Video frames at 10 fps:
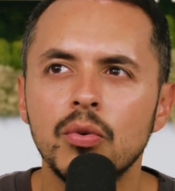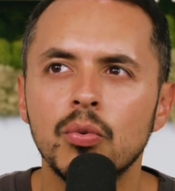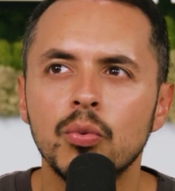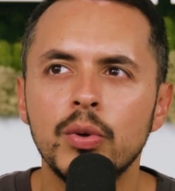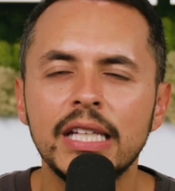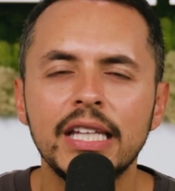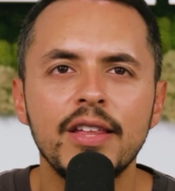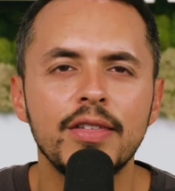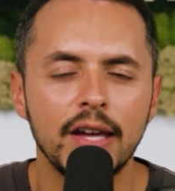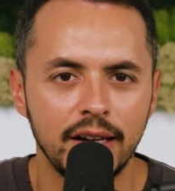really
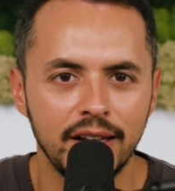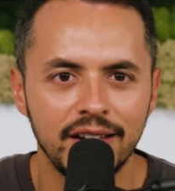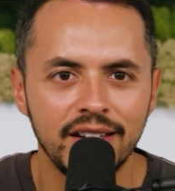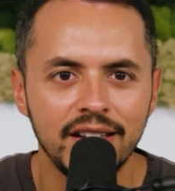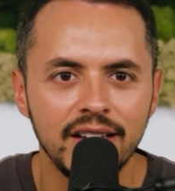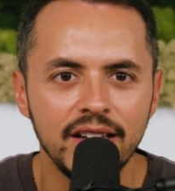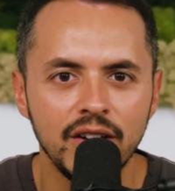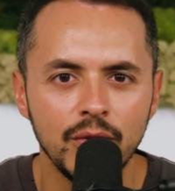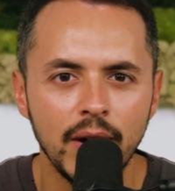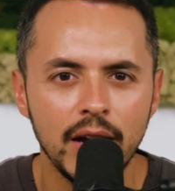think,
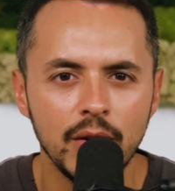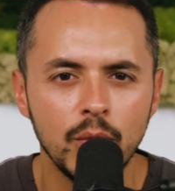right?